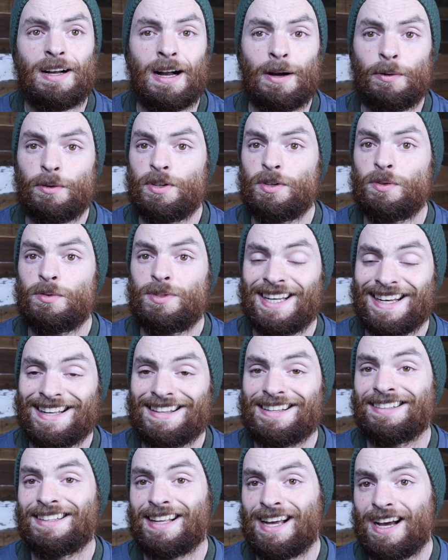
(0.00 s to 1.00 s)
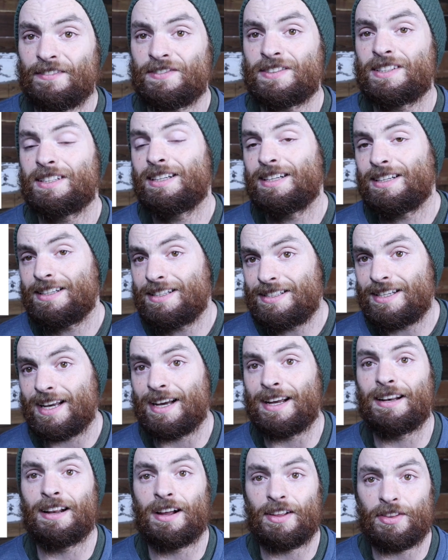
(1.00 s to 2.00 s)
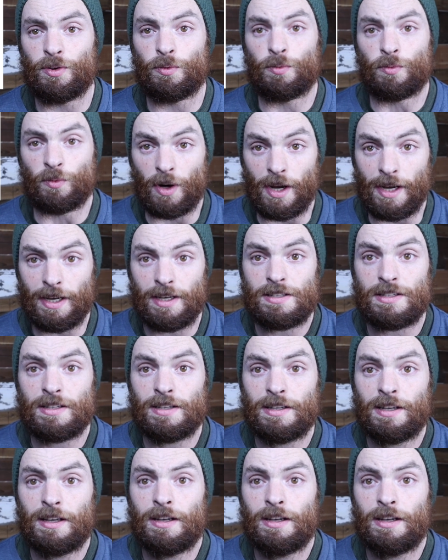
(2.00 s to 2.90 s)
I would do 10 on the left, 10 on the right.